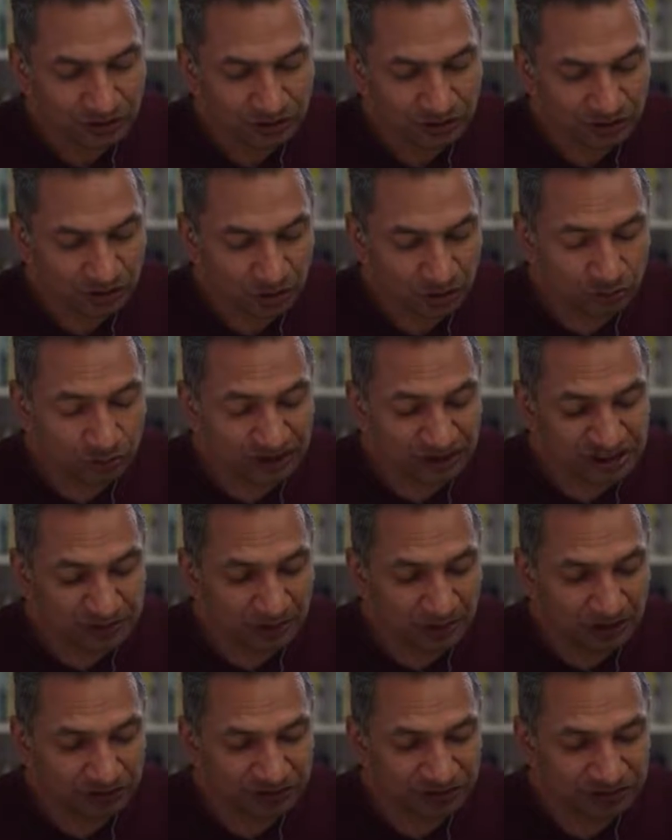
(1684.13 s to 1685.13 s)
No
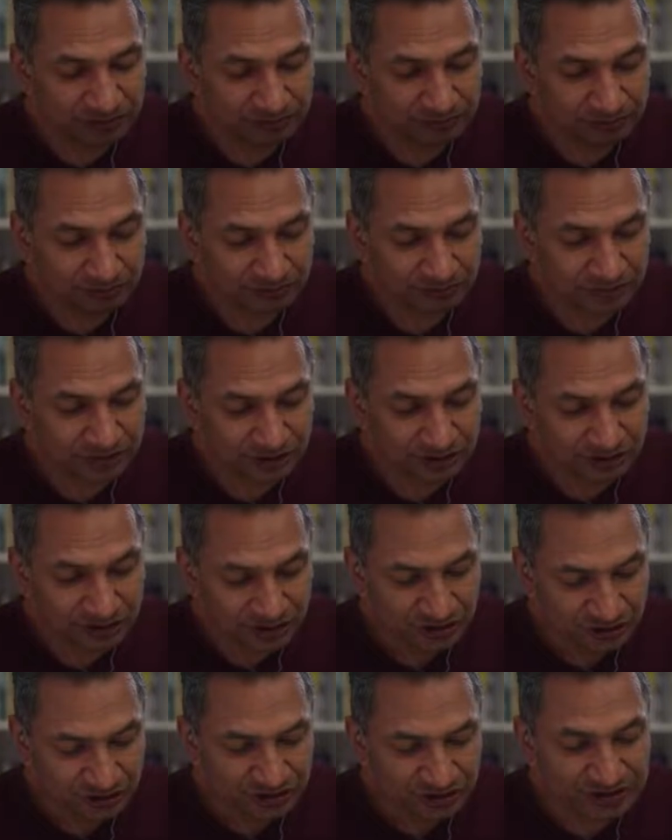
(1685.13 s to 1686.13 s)
response.
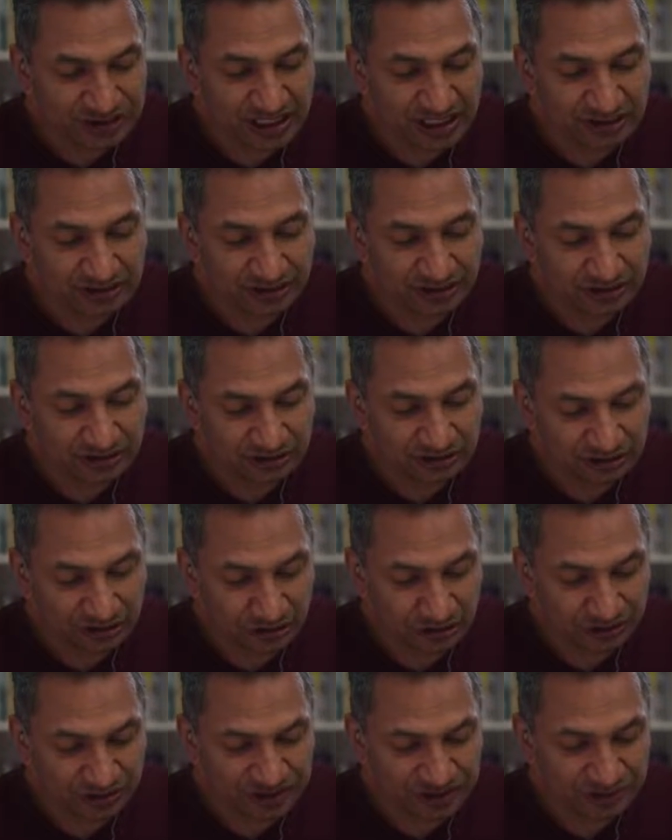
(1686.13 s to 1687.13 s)
Sat there,
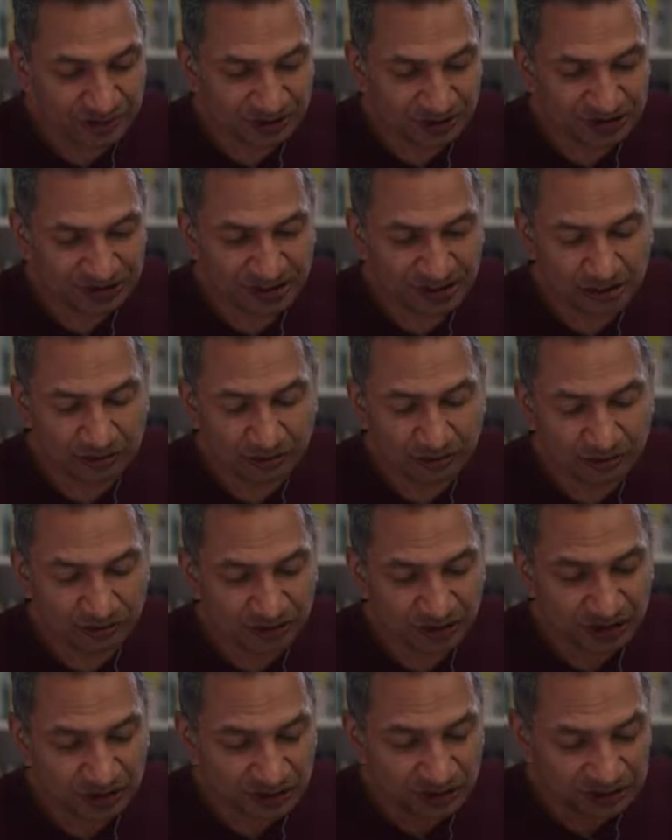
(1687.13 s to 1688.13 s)
no response. Now,
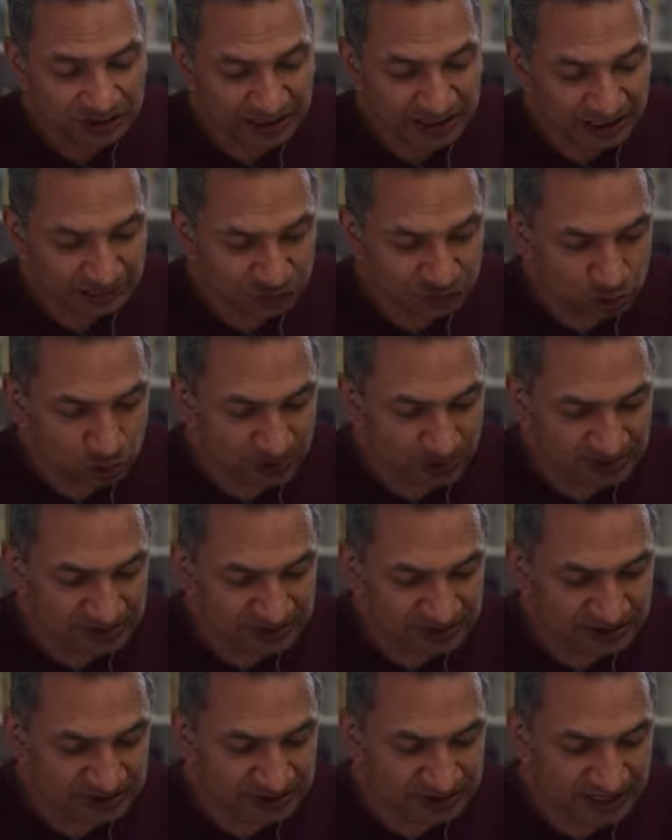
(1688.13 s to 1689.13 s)
they have
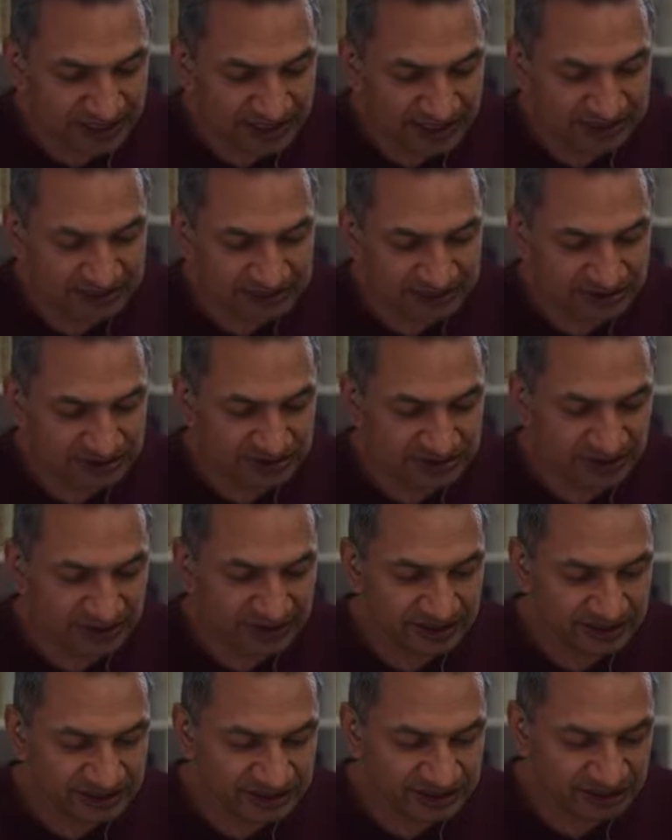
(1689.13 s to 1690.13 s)
28
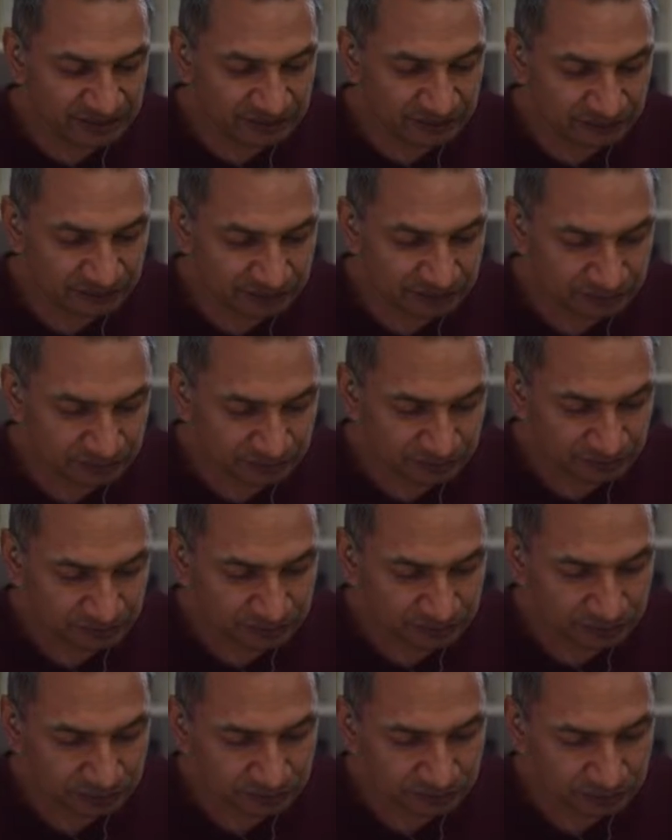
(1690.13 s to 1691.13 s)
days
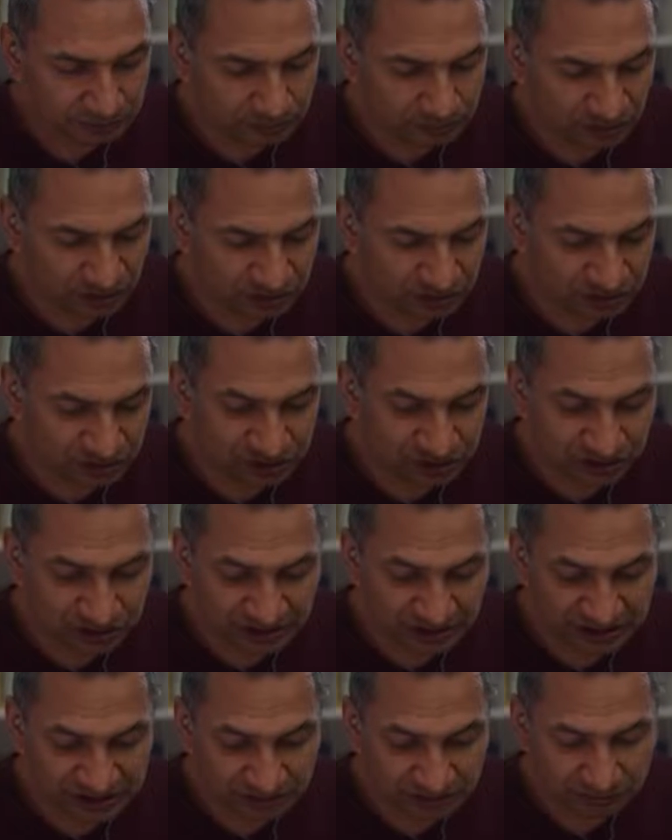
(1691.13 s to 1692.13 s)
to do
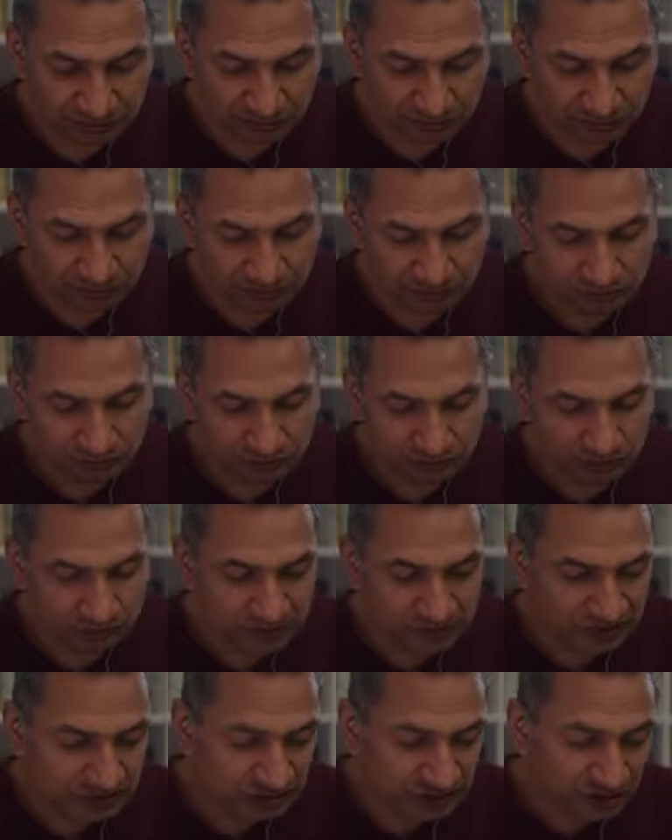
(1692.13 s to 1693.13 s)
this.
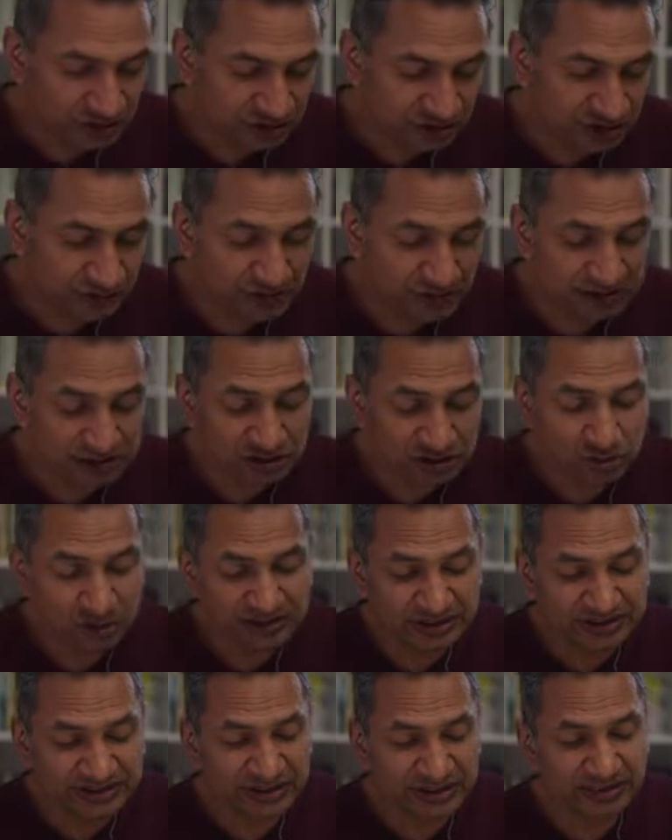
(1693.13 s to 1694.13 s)
So by the
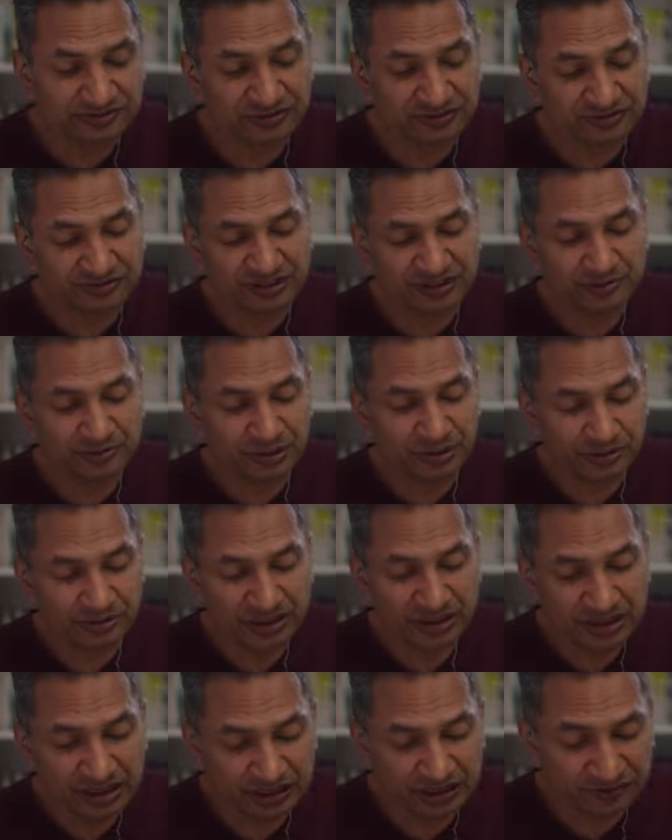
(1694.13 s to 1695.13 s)
28th of
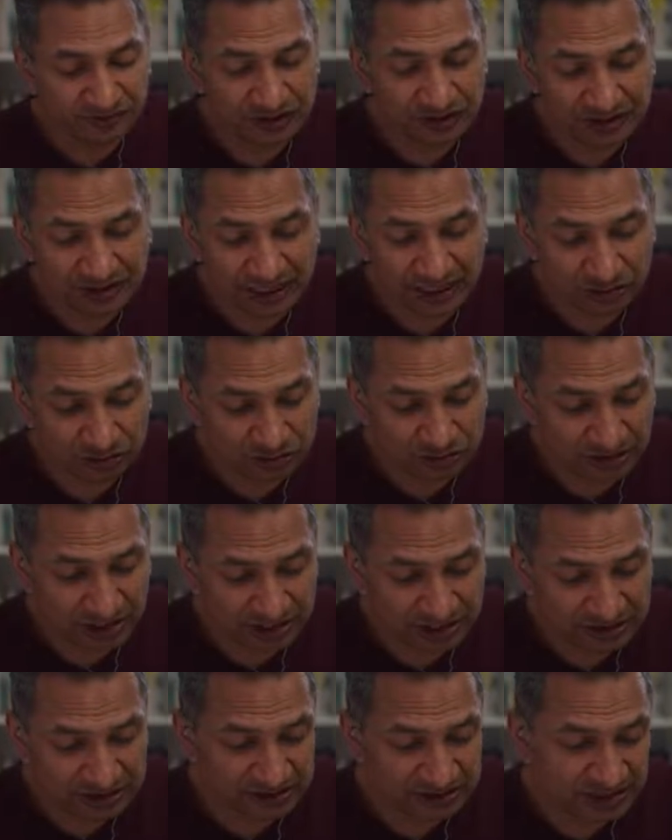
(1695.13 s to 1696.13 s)
February, if the council
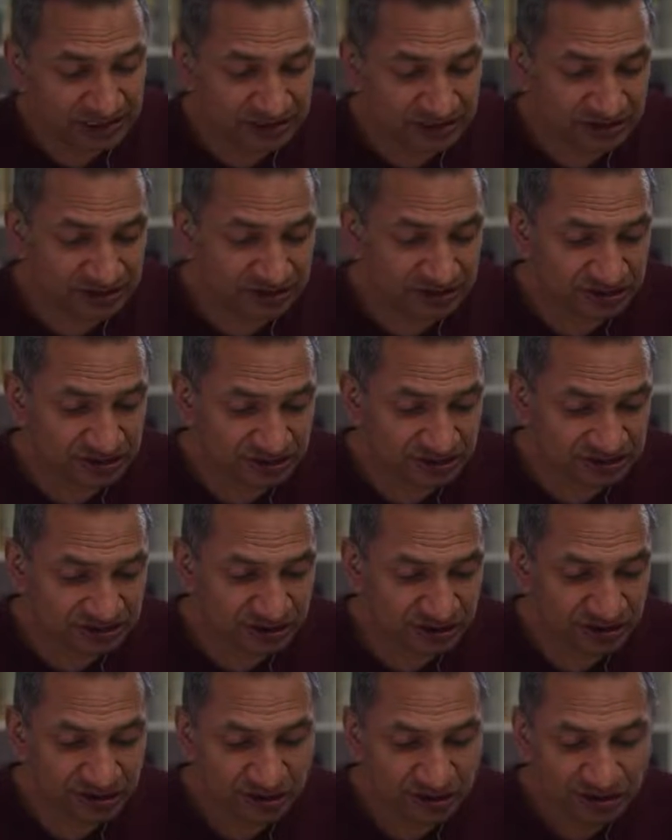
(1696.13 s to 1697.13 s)
hasn't answered
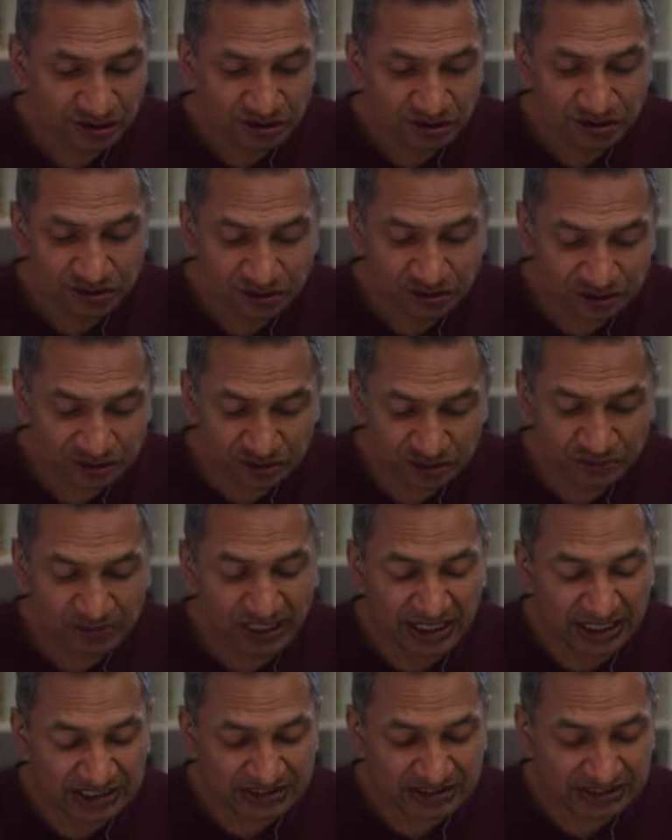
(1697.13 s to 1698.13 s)
this, you should be
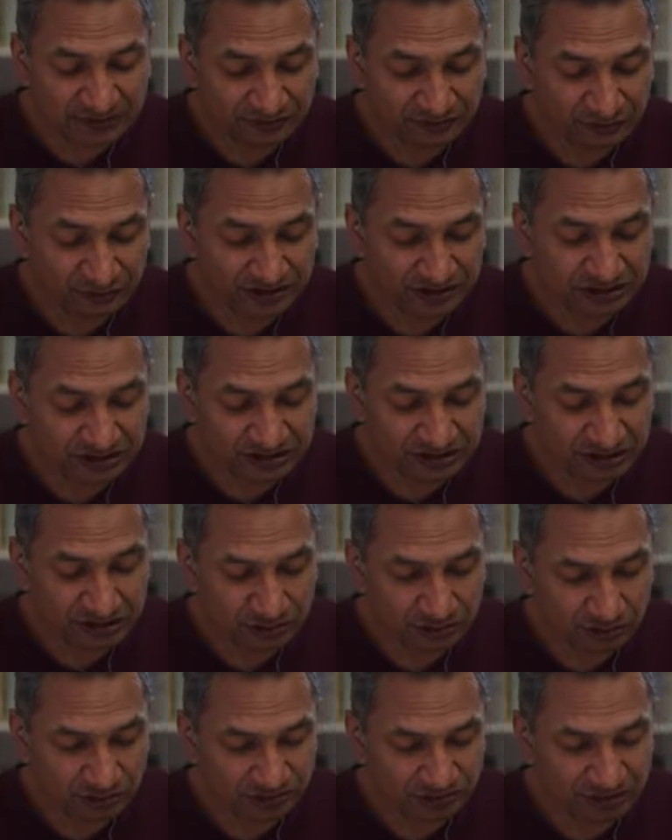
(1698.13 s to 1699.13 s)
asking for an
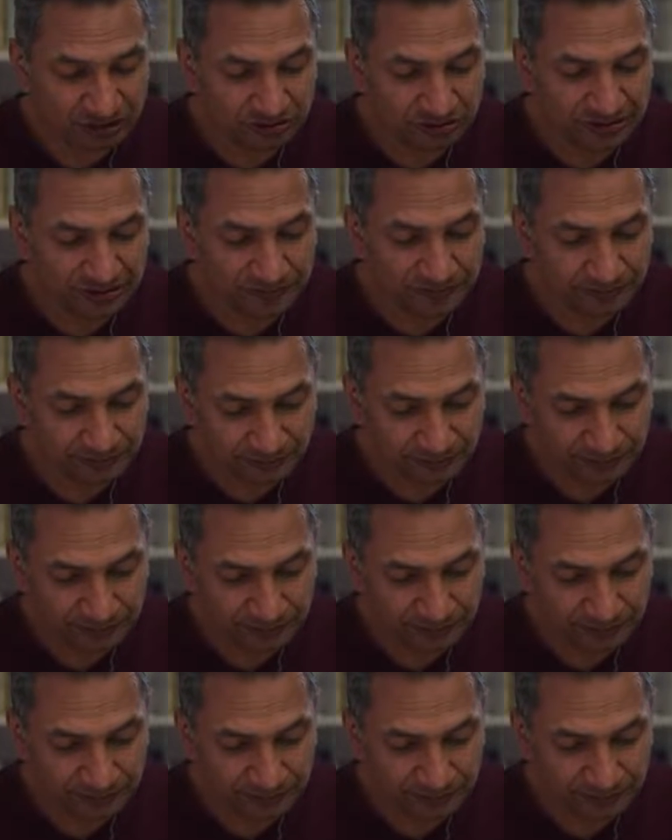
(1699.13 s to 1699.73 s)
internal review, Lynn.